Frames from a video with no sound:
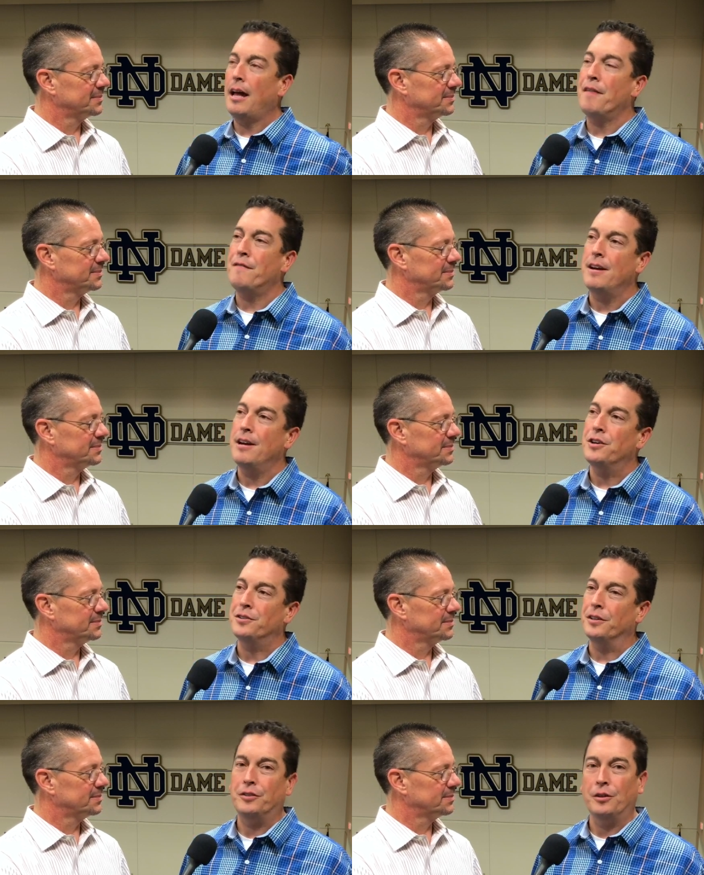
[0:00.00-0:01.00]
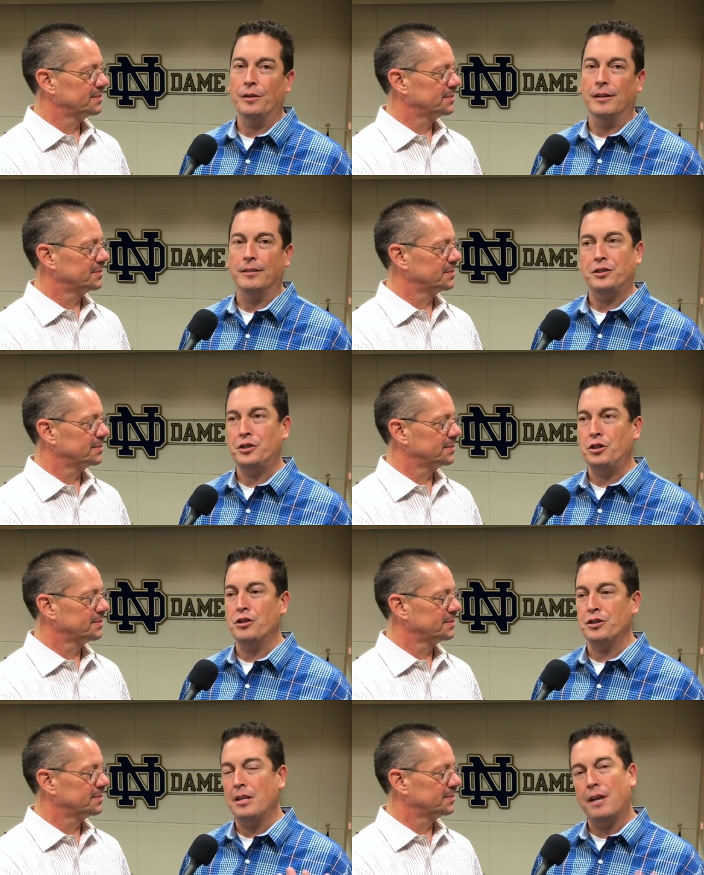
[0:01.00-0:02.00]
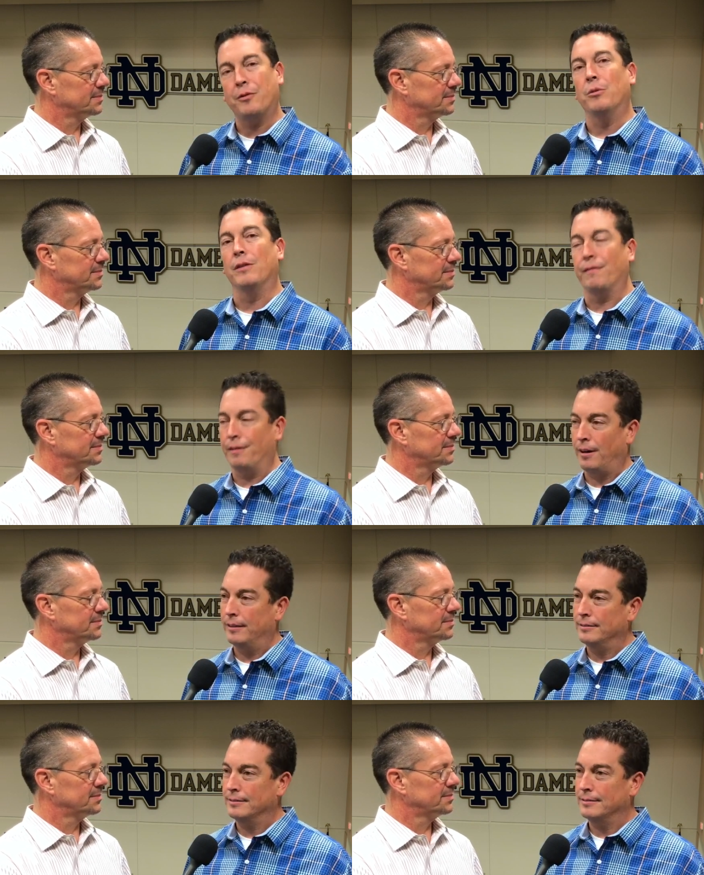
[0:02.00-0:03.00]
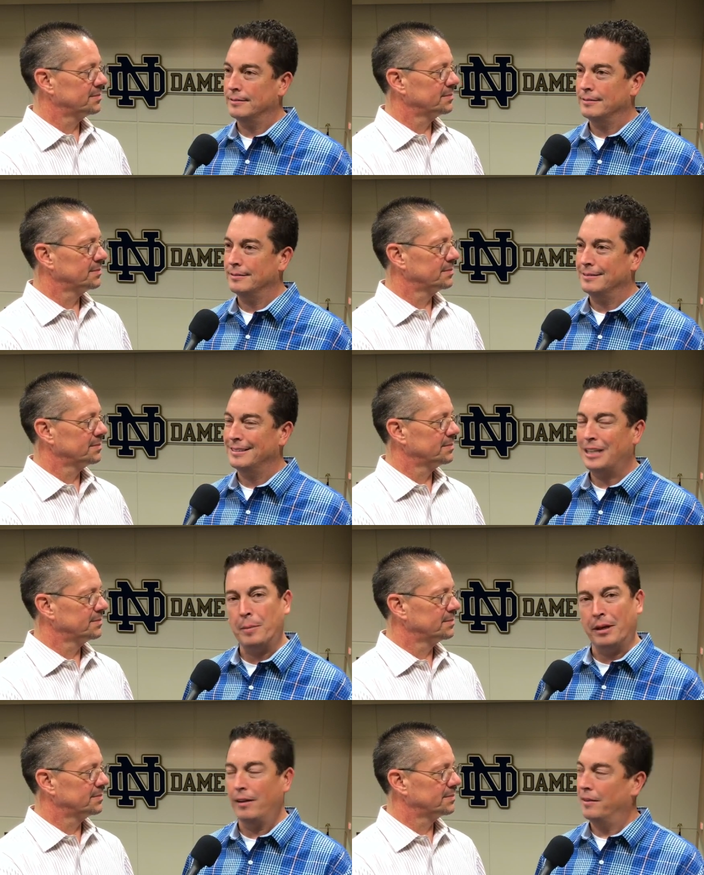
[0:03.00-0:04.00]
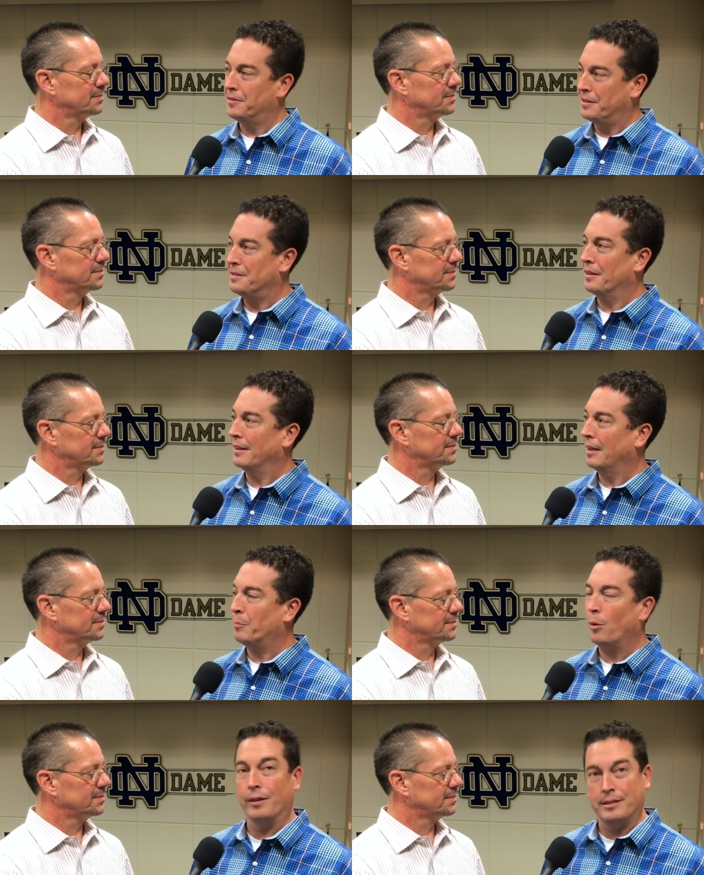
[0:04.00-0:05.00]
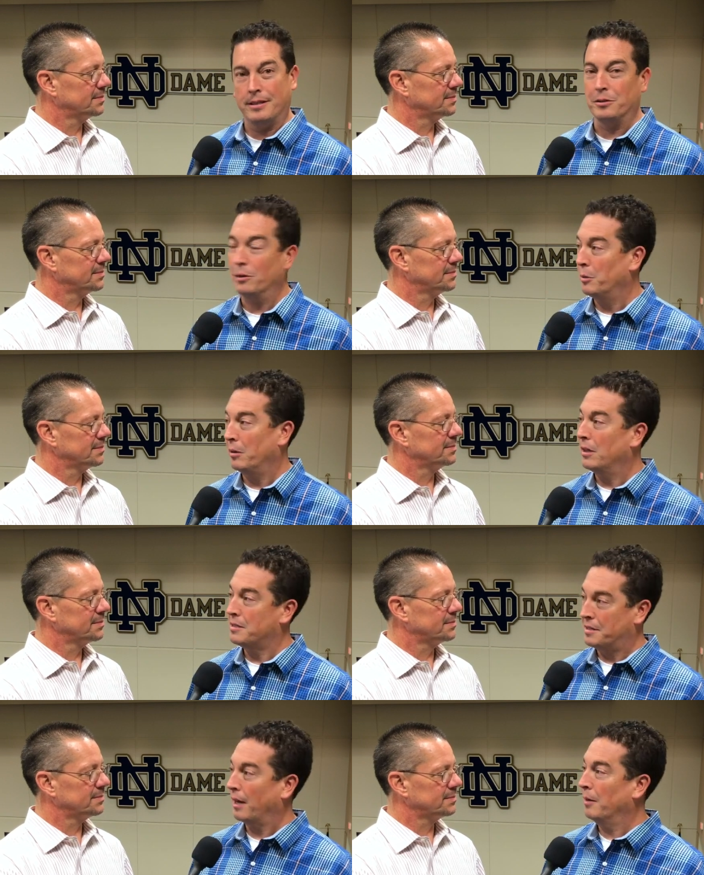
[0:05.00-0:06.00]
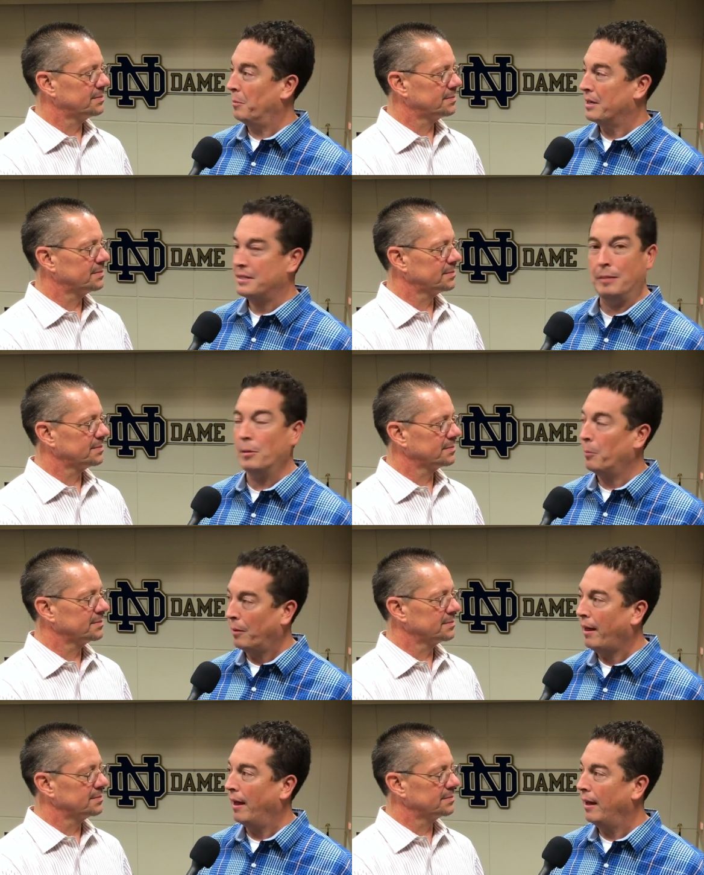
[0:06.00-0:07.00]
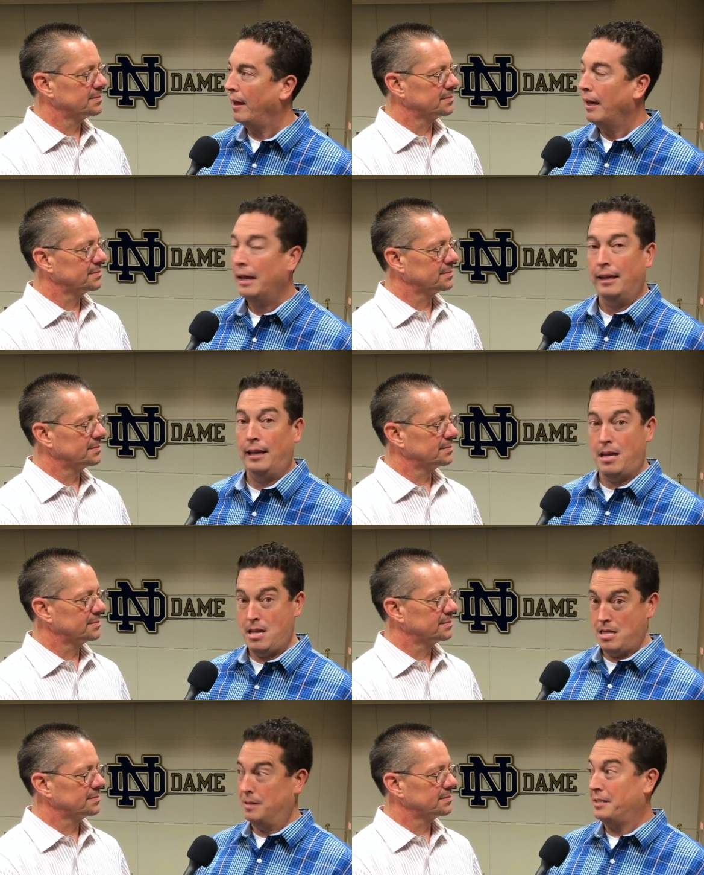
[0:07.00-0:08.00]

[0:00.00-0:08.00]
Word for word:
Speaker 1: I find it interesting too that you just never would have thought coming into this season that boy, this is going to be the second best team they play in the